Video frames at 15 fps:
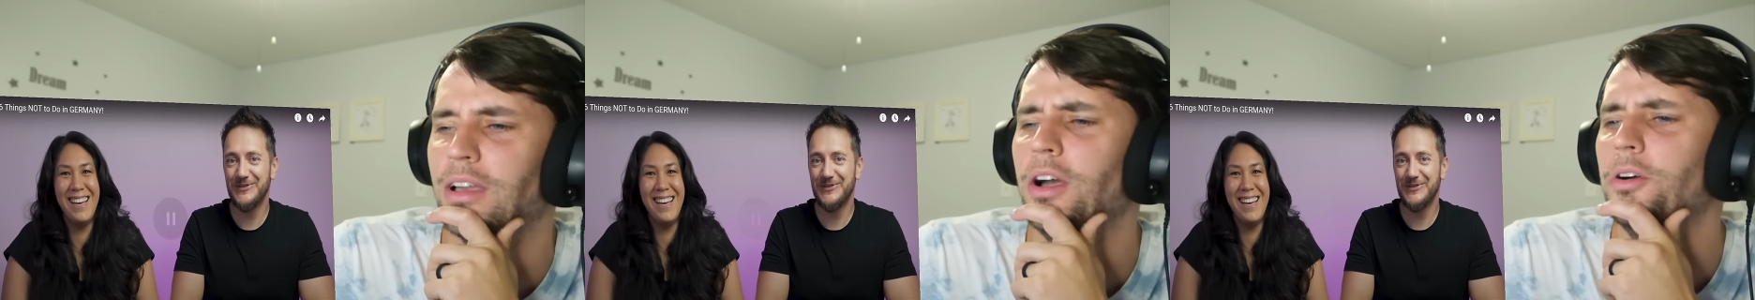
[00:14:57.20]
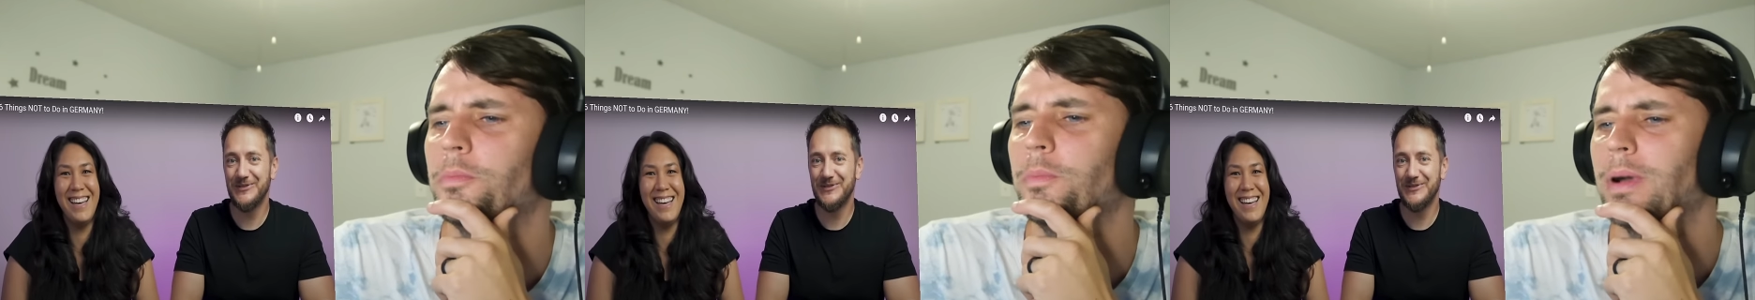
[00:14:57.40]

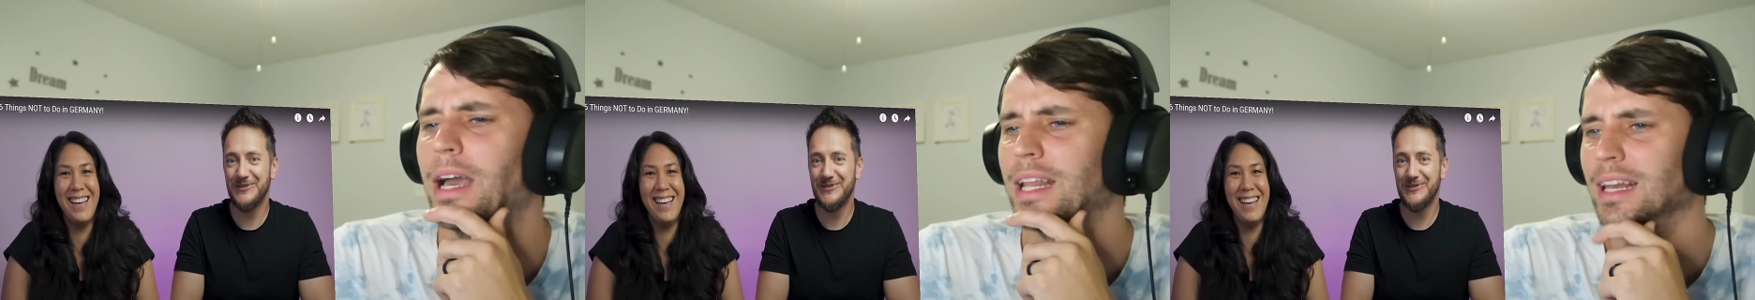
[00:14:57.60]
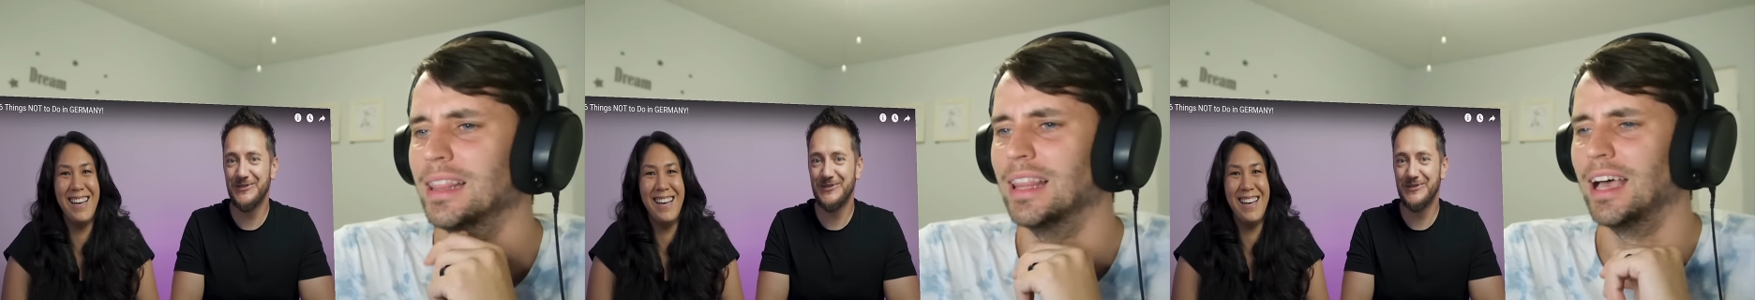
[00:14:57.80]
Speaker 1: oh,
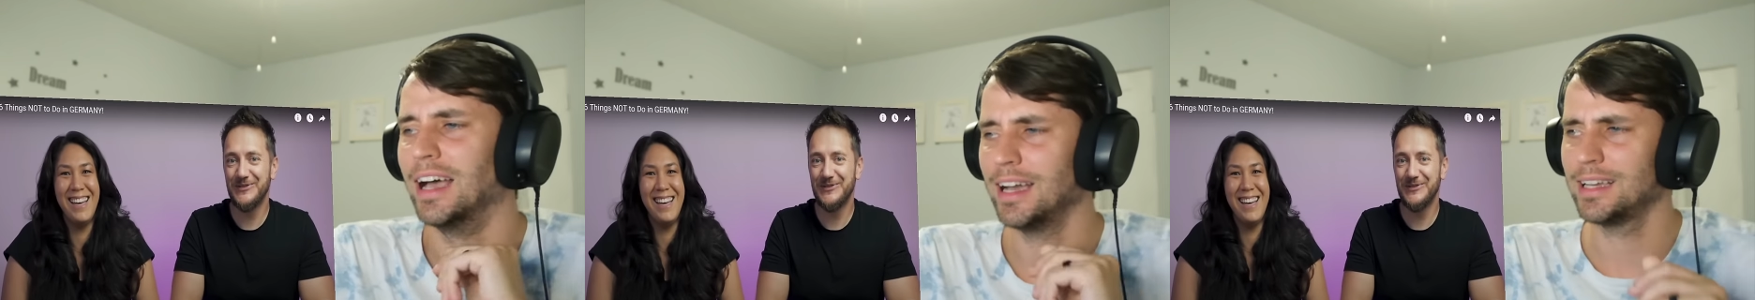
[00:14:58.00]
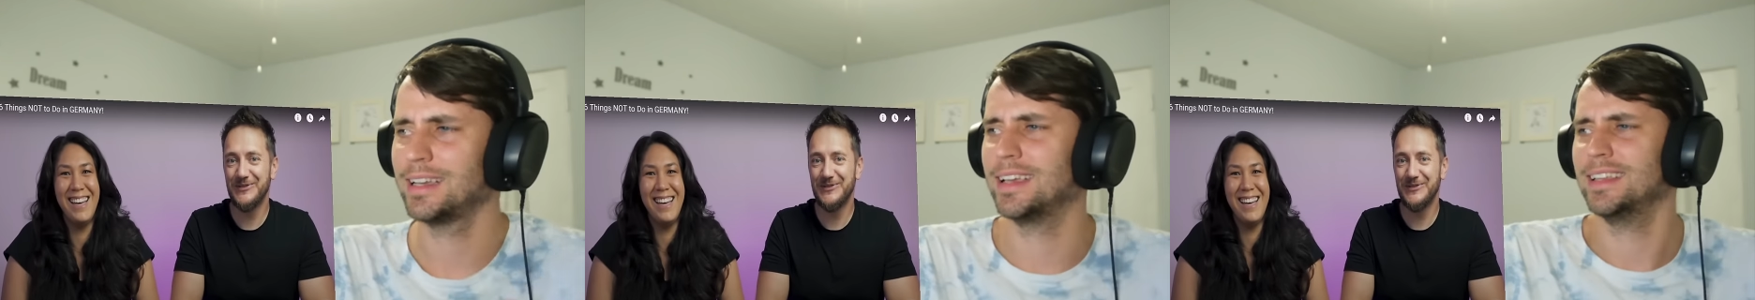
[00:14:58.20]
bad
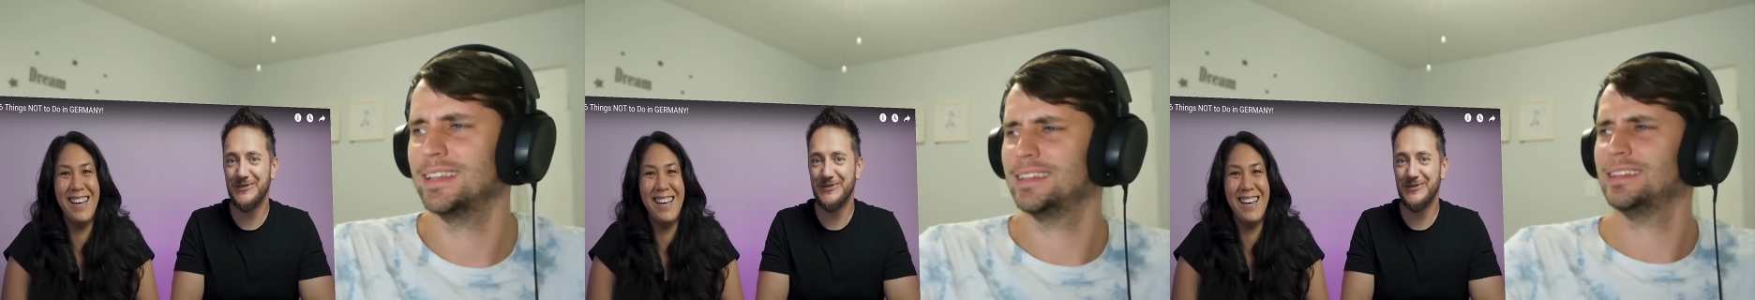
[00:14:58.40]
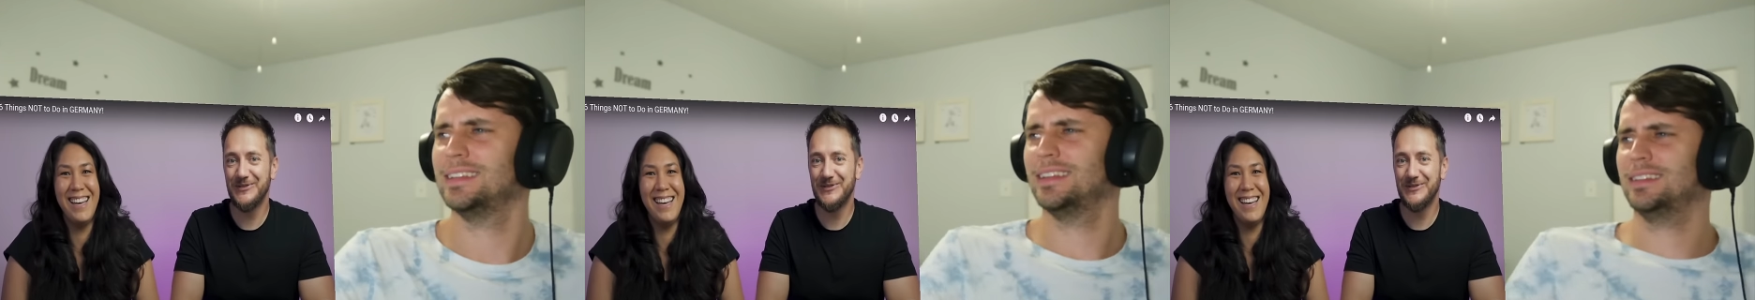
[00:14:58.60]
luck?
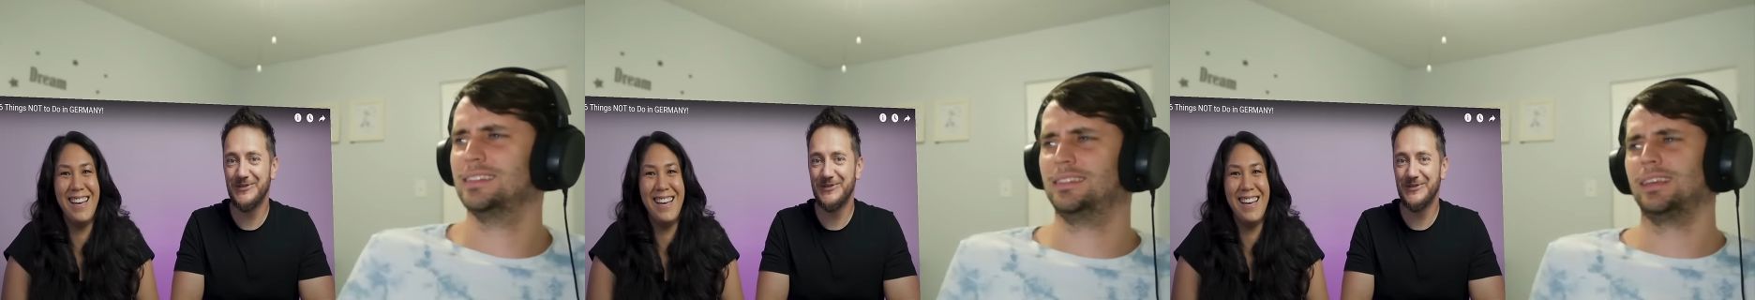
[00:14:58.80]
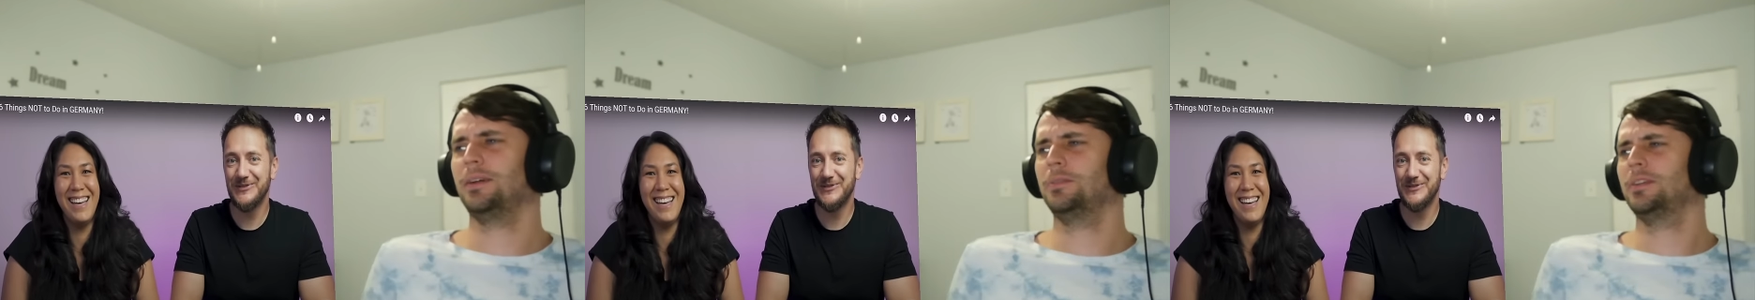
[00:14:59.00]
Is
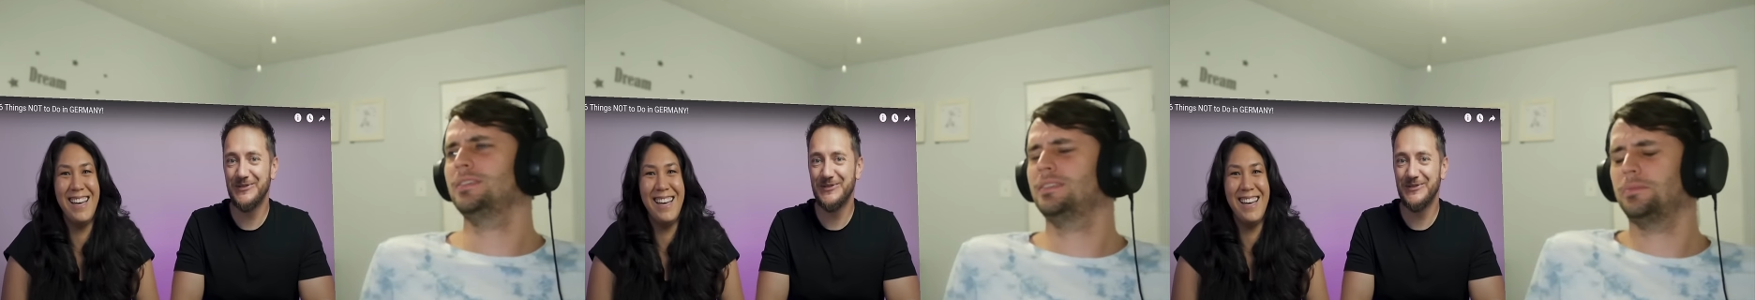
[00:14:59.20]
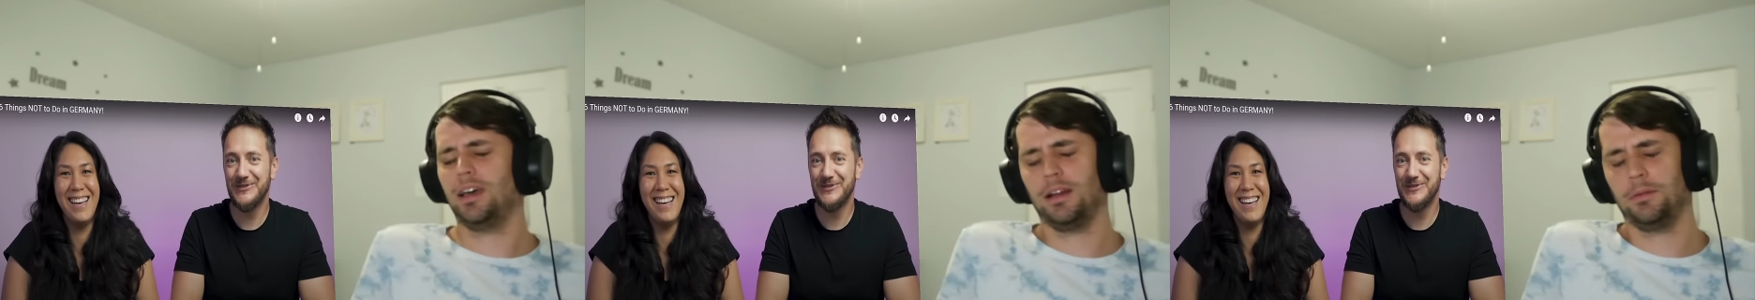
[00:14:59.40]
that what it's
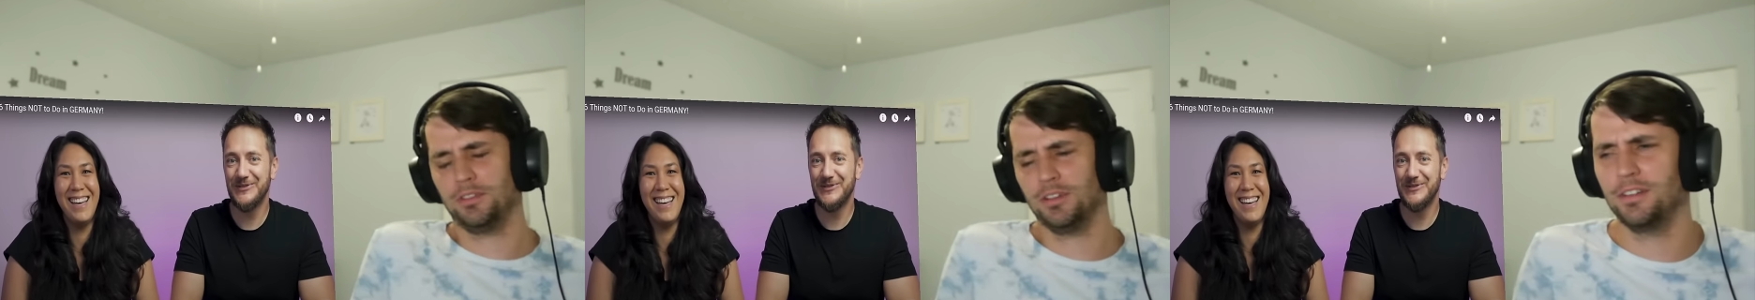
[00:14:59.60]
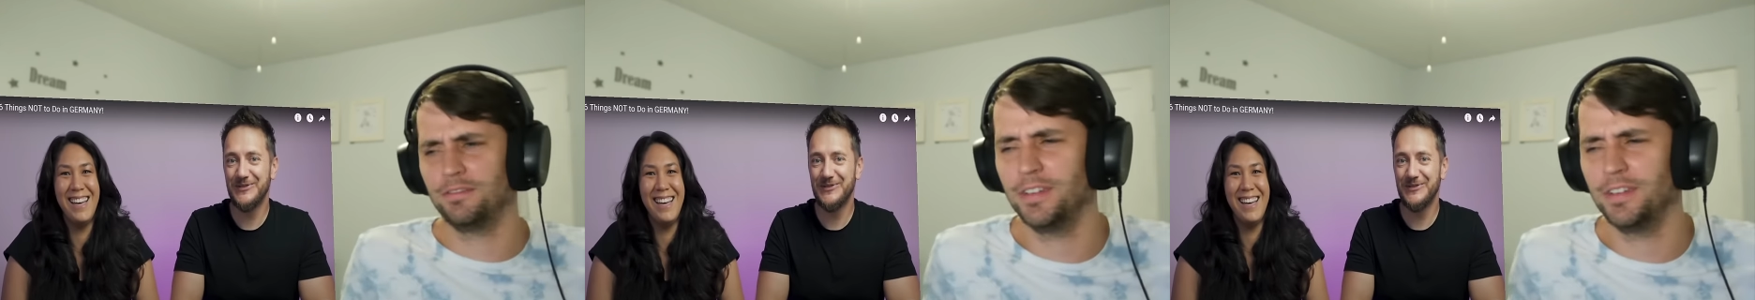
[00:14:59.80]
about? I'm trying to